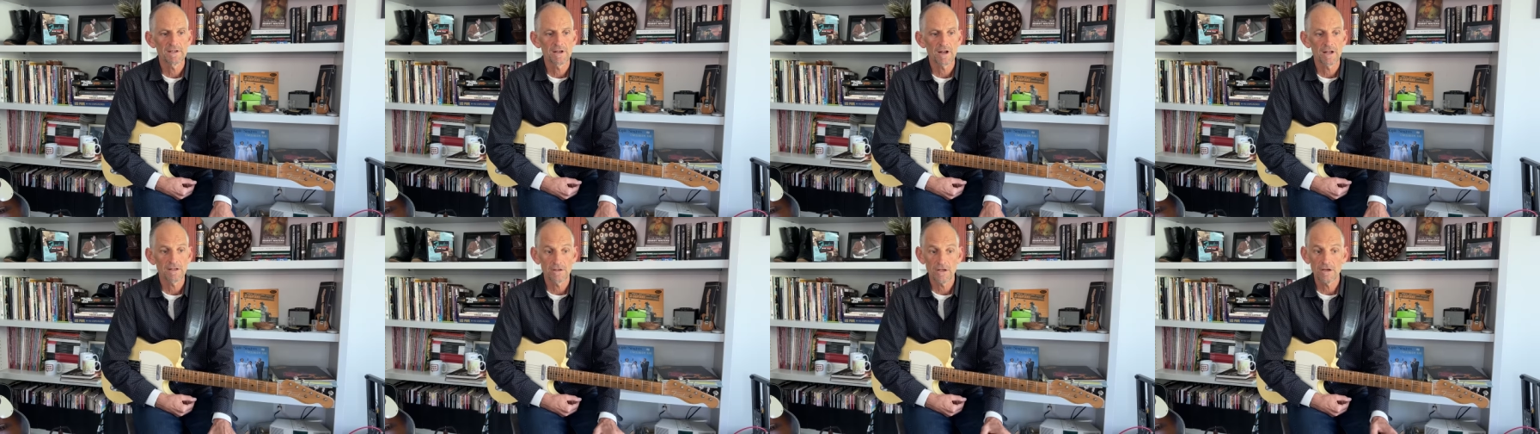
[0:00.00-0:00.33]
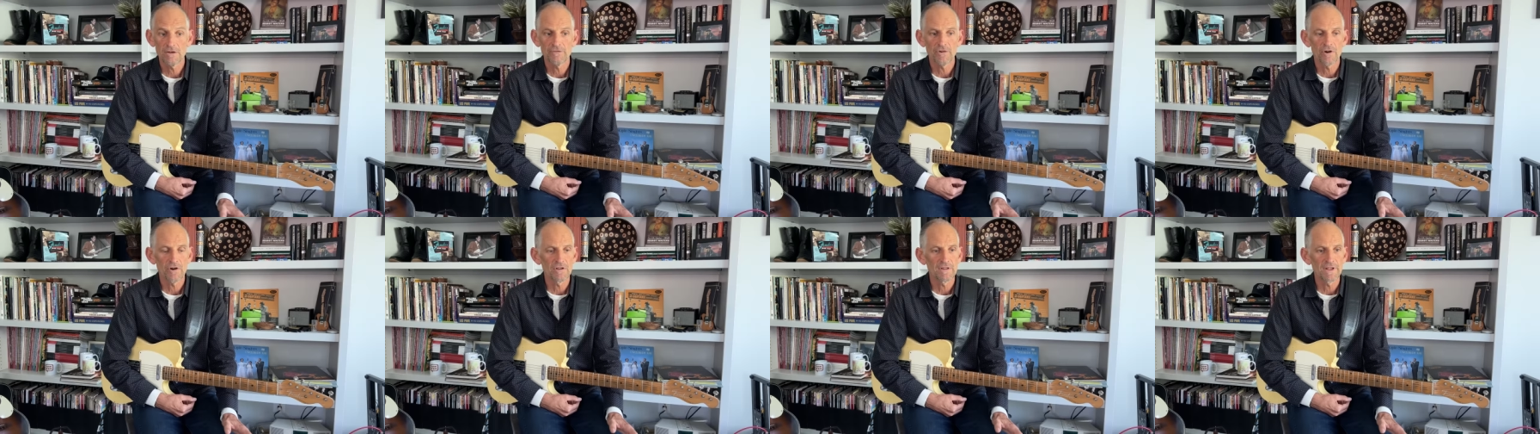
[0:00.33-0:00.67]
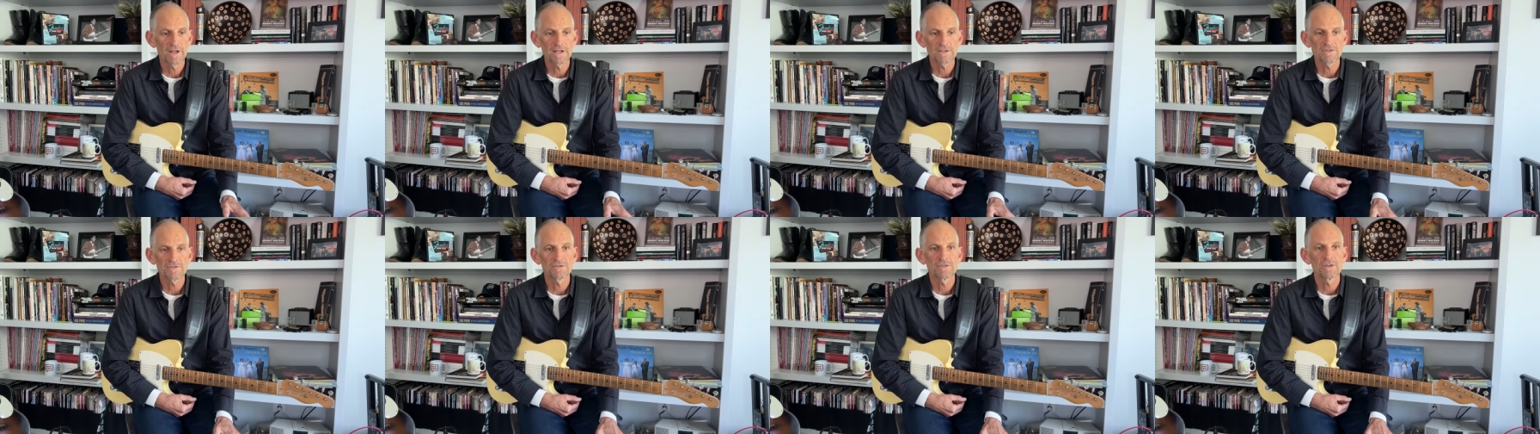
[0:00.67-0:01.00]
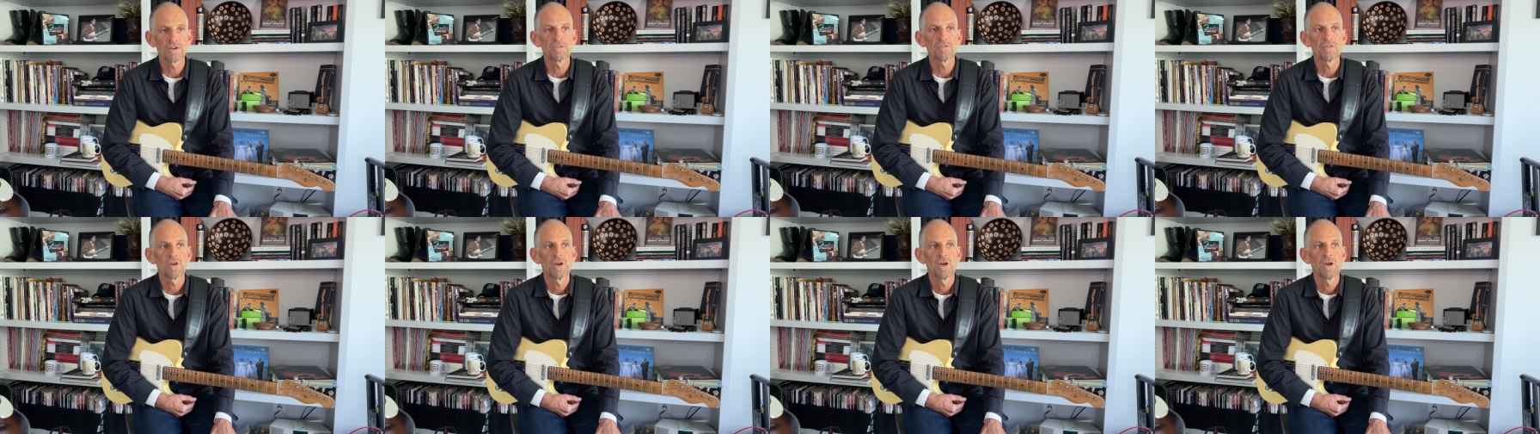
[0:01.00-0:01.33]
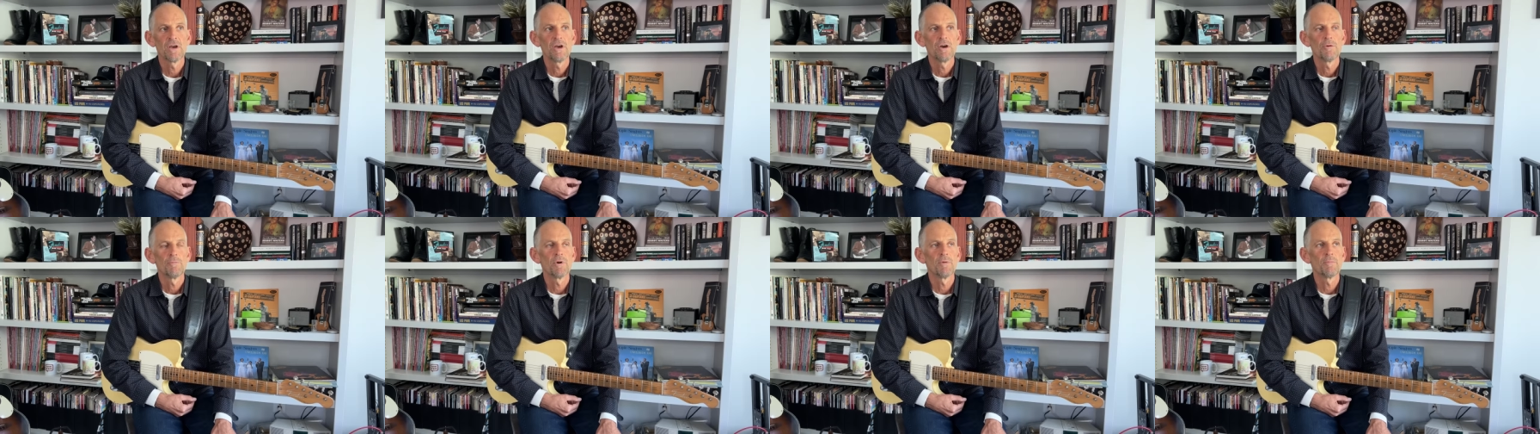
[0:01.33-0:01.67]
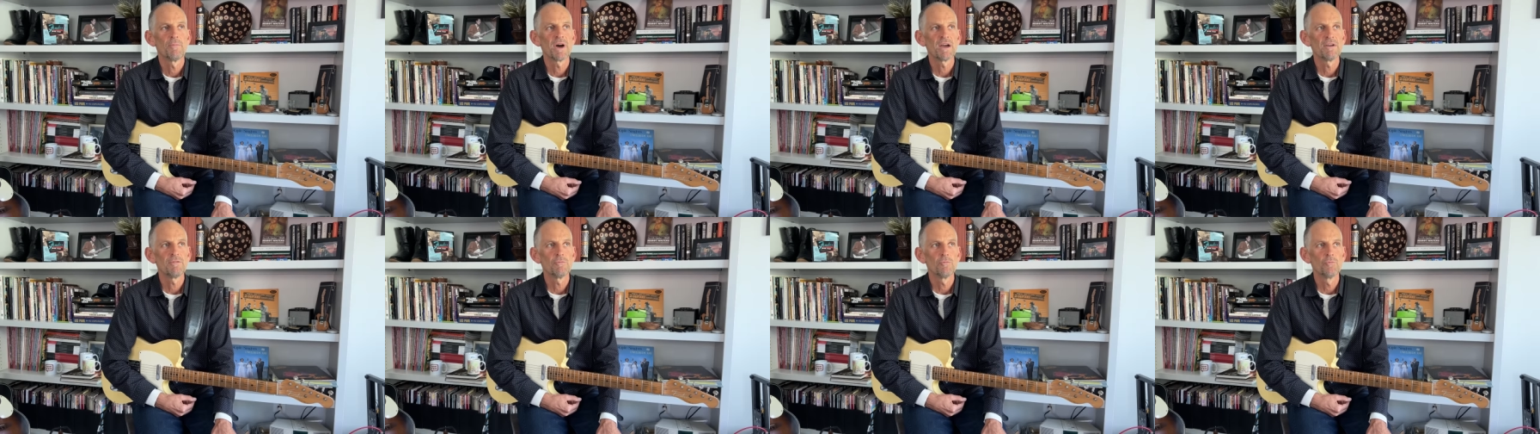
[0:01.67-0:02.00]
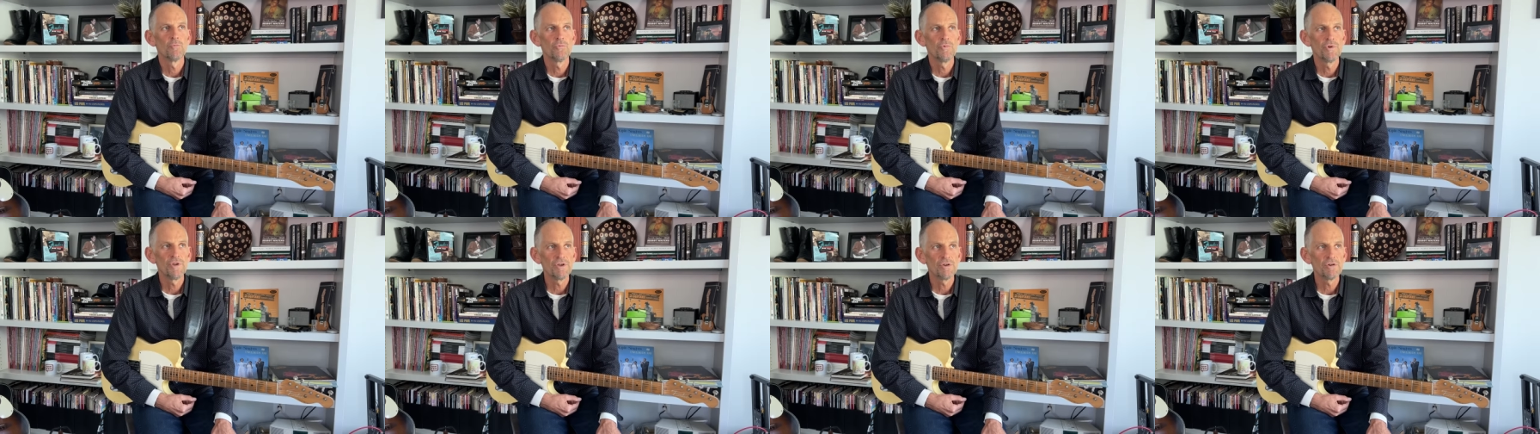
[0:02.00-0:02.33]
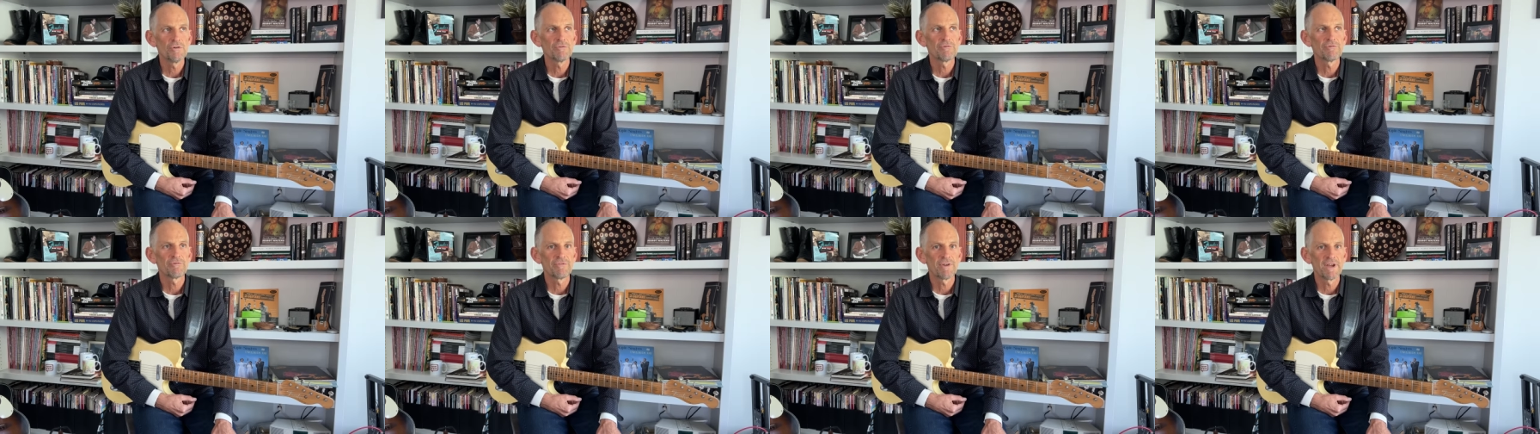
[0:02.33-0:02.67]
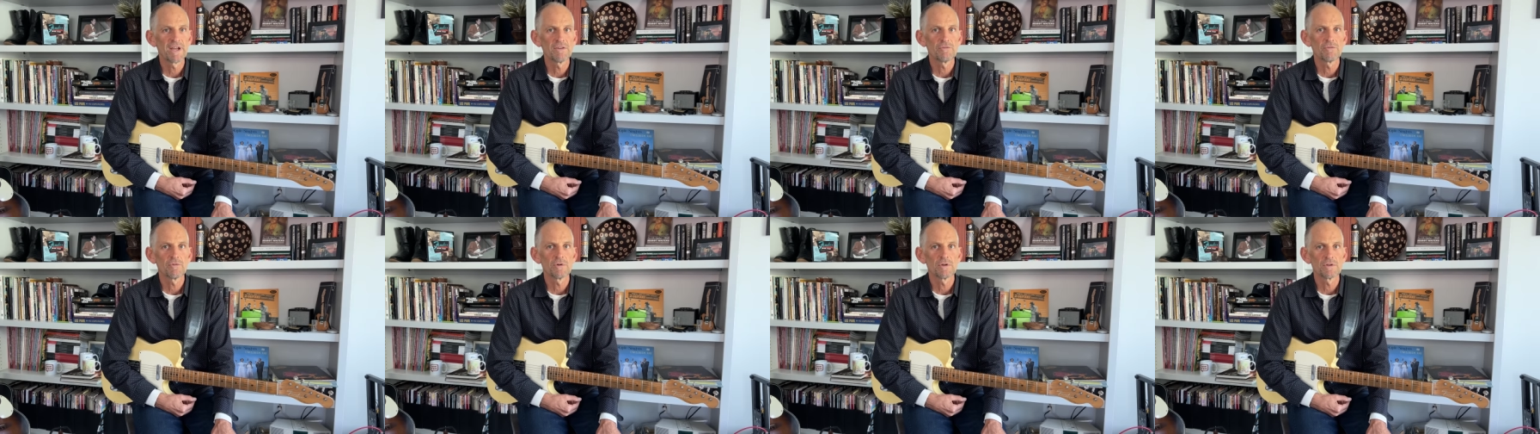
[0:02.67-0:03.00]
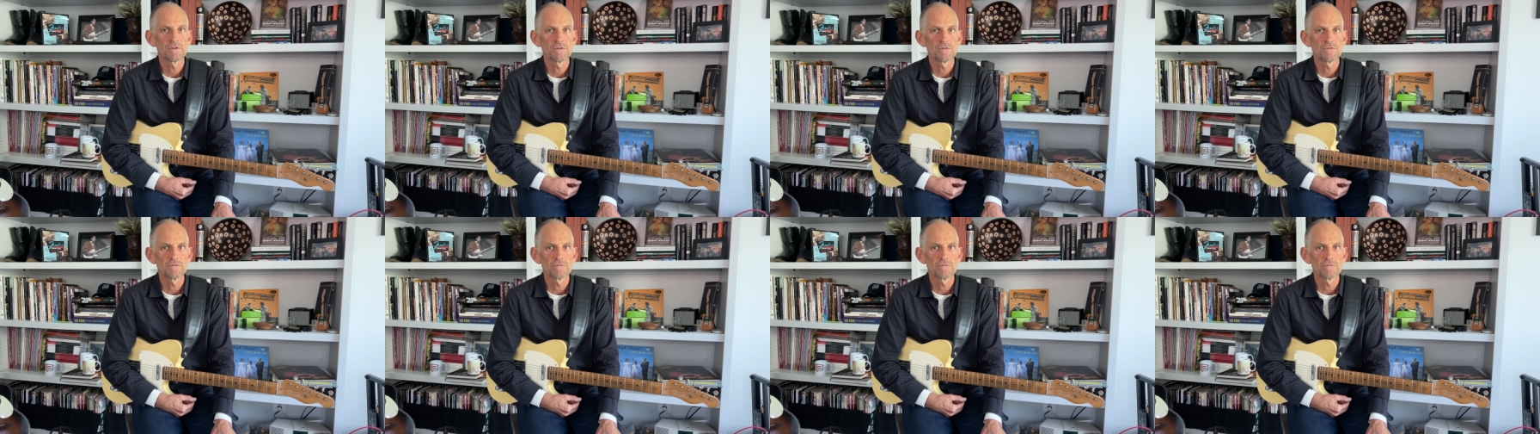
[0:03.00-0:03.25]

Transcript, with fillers: I love all that stuff. But my real favorite